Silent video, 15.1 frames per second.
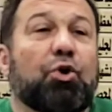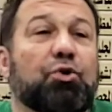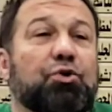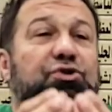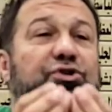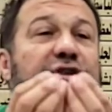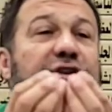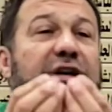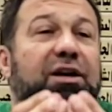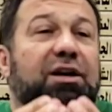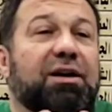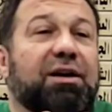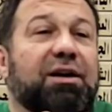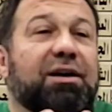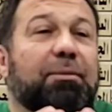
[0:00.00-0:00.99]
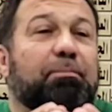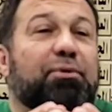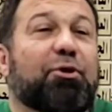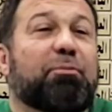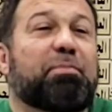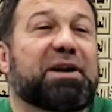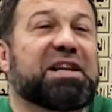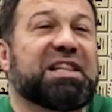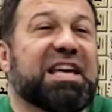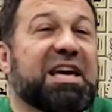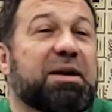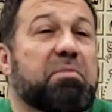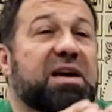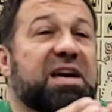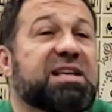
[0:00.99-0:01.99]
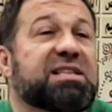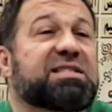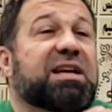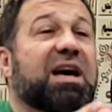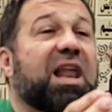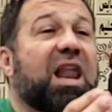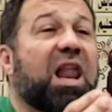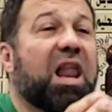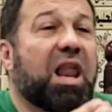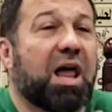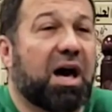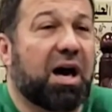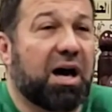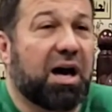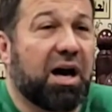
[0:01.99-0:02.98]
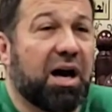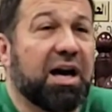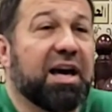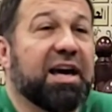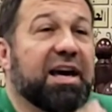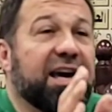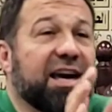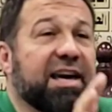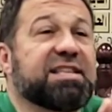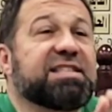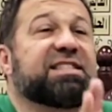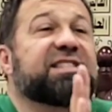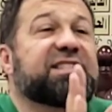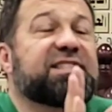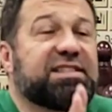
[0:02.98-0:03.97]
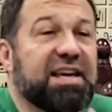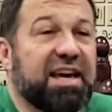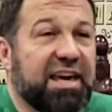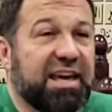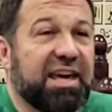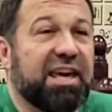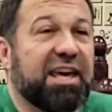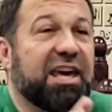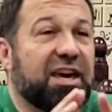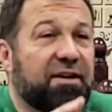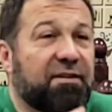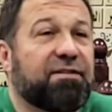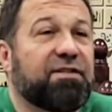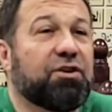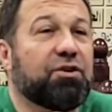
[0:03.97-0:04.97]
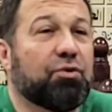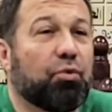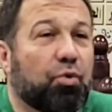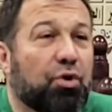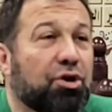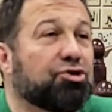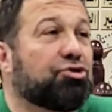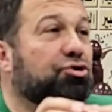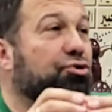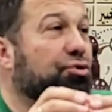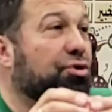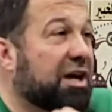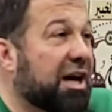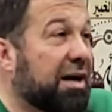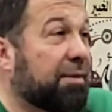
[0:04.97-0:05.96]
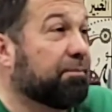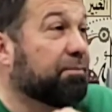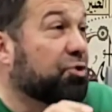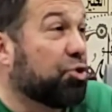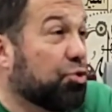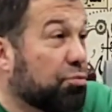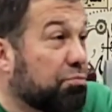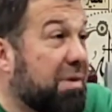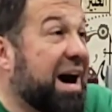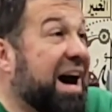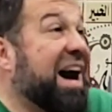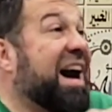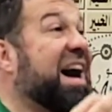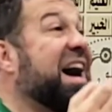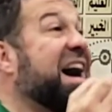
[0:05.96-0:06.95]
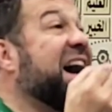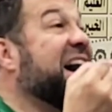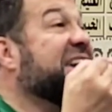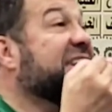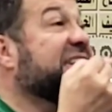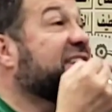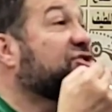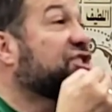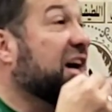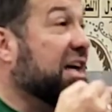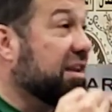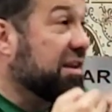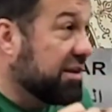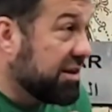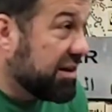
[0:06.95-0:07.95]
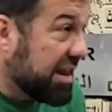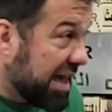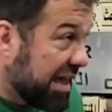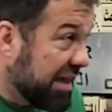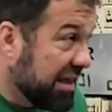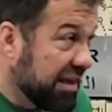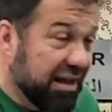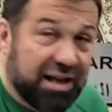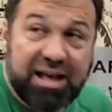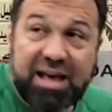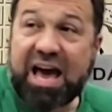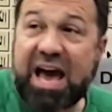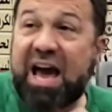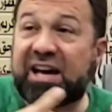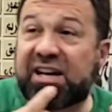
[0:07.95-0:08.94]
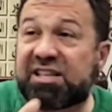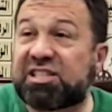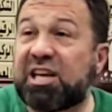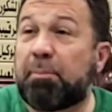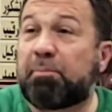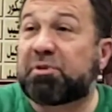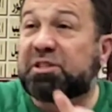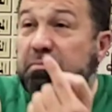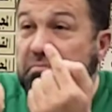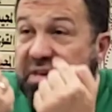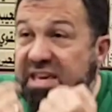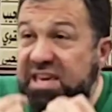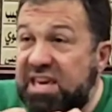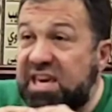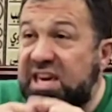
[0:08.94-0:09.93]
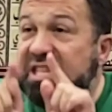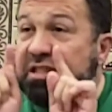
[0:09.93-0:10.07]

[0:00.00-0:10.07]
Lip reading: whose proper name is Allah, is saying, if you want to come to my Jannah, accept me